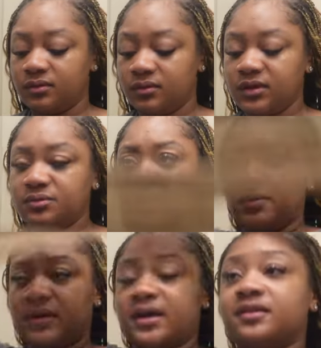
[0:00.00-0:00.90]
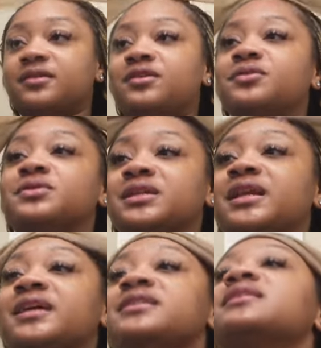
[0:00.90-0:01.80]
That's why I don't like using
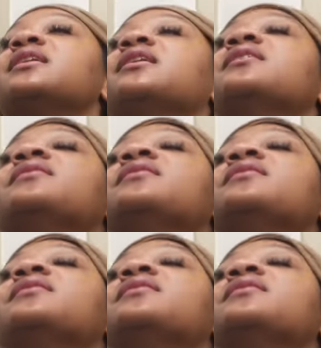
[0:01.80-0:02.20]
this stuff.